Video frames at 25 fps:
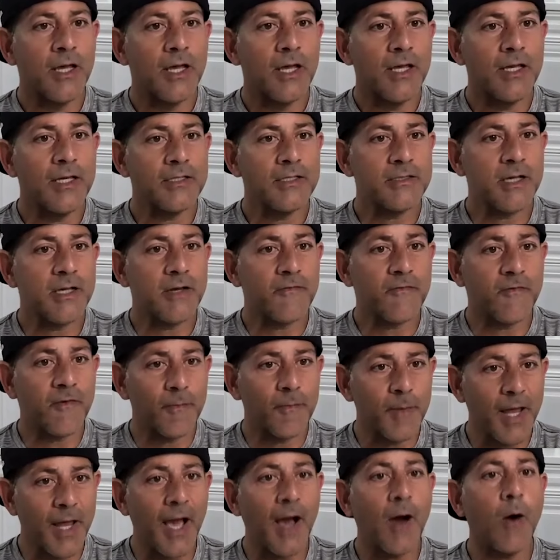He said,
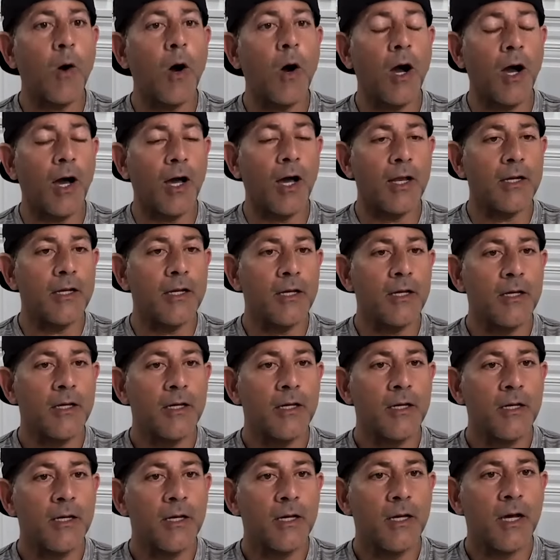"From now on,
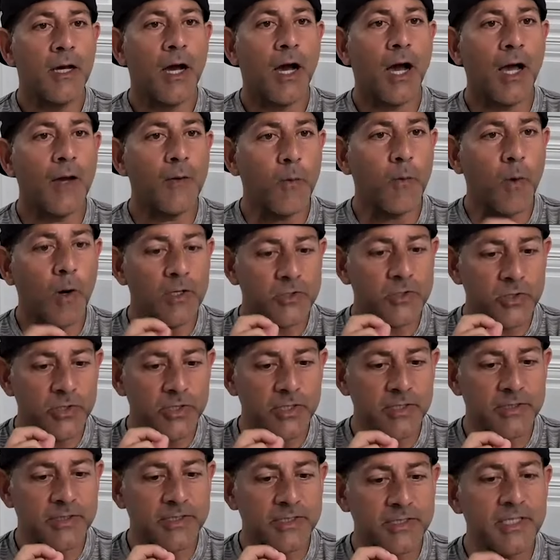I want you
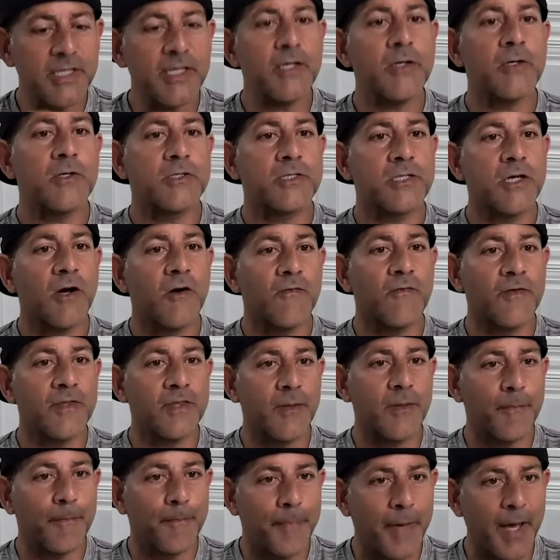to see yourself at
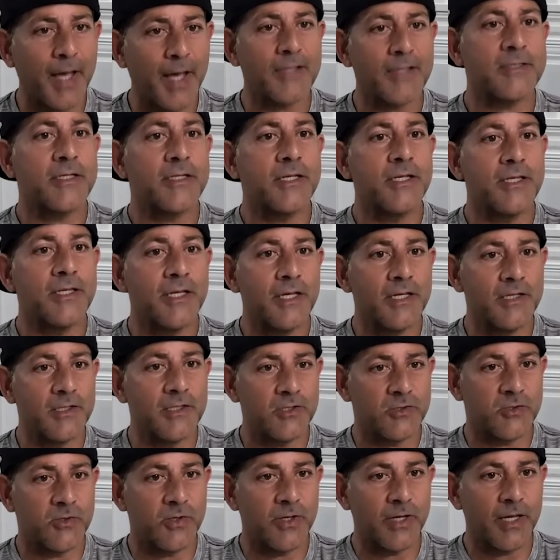the best in the
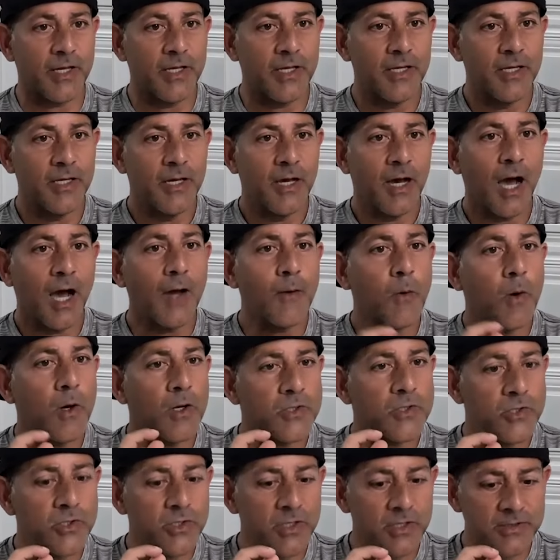industry. I
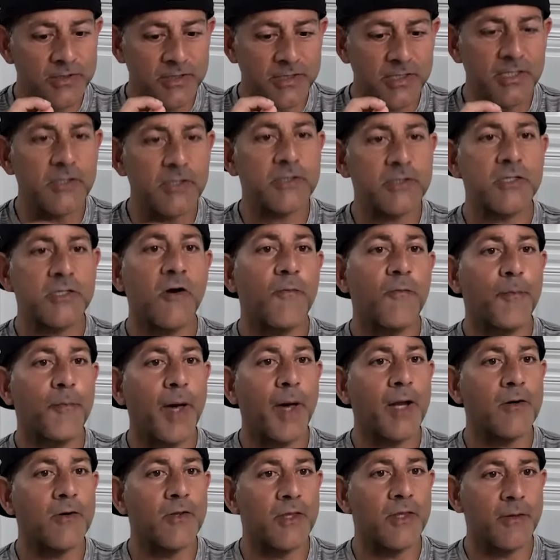want you to see yourself
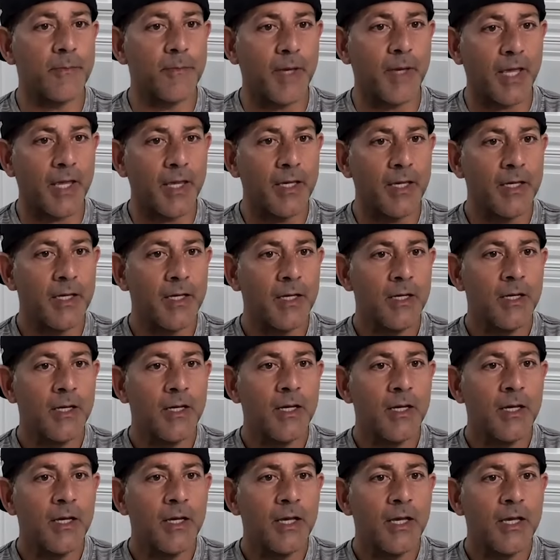better than me."
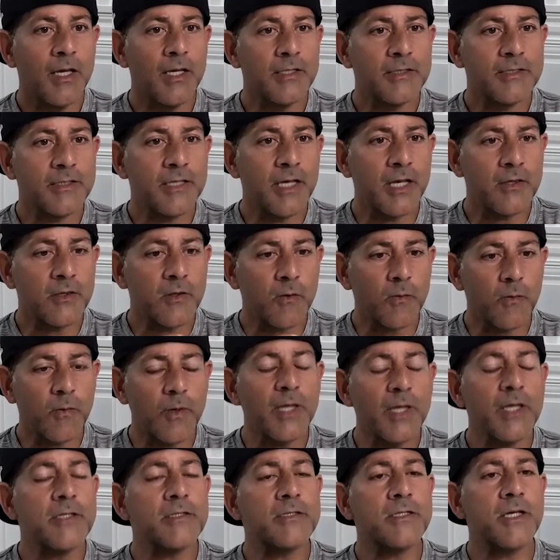He said, "The
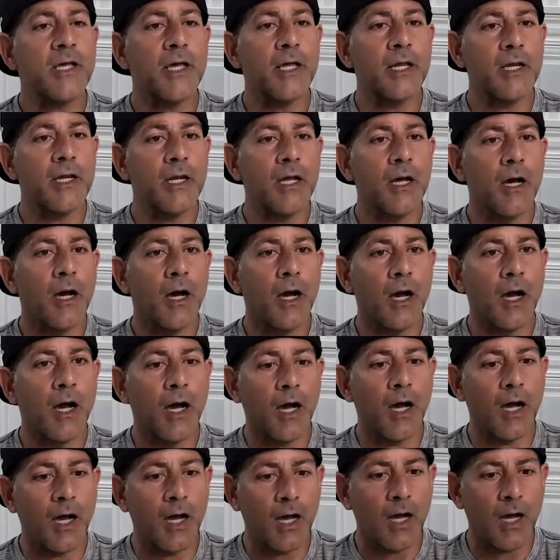reason
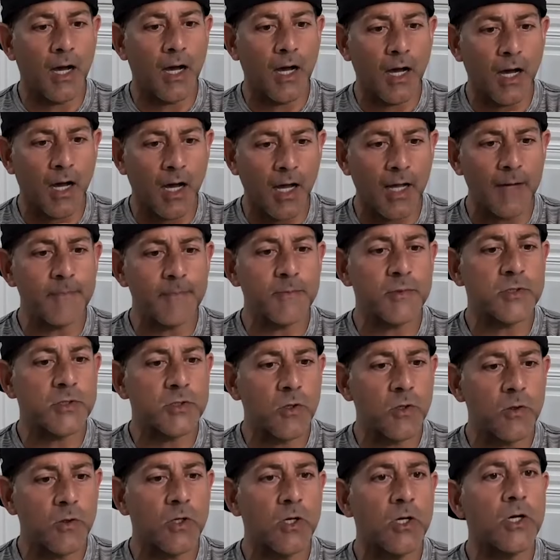I'm
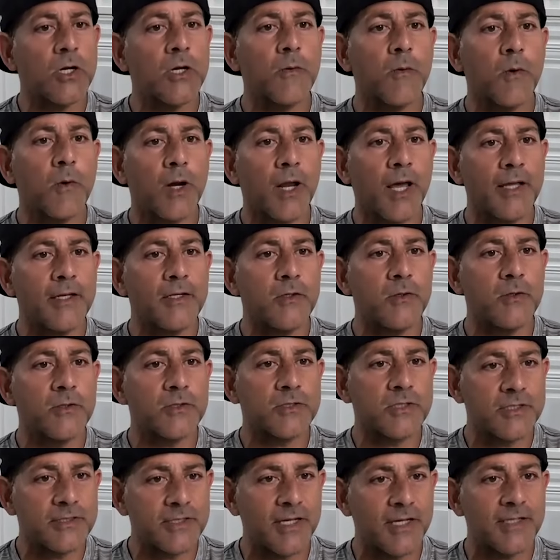so good at what I do
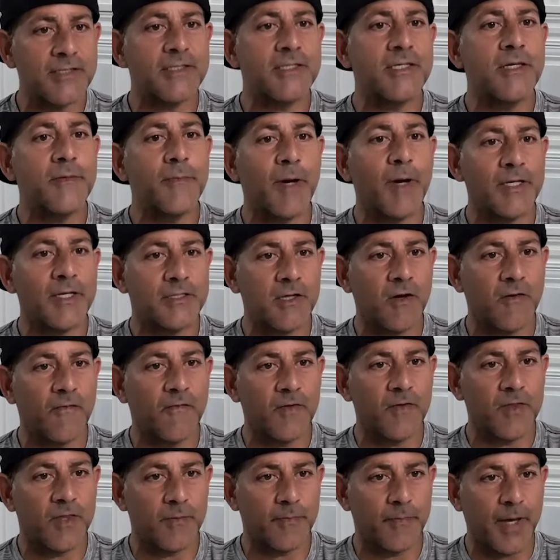is because I see
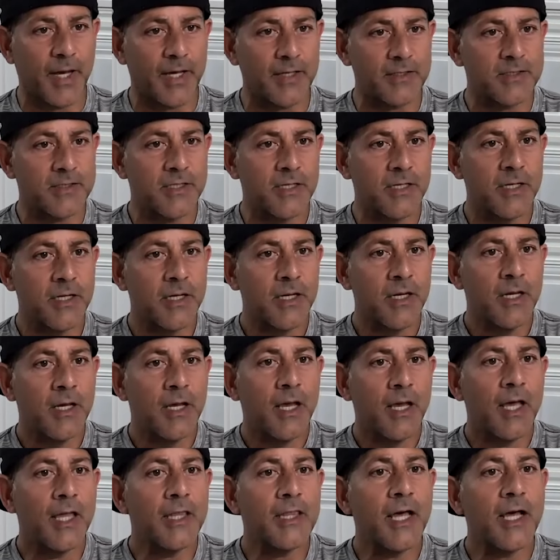myself at the best.
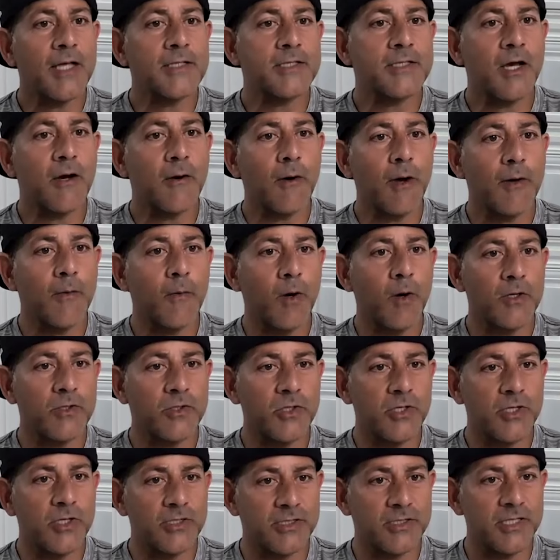And that's how I
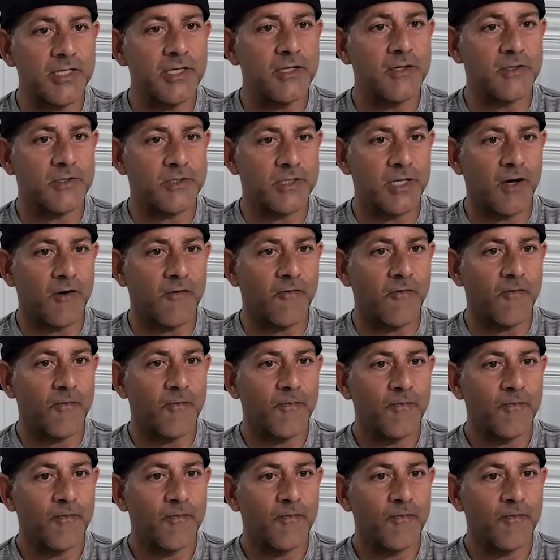want you to see yourself."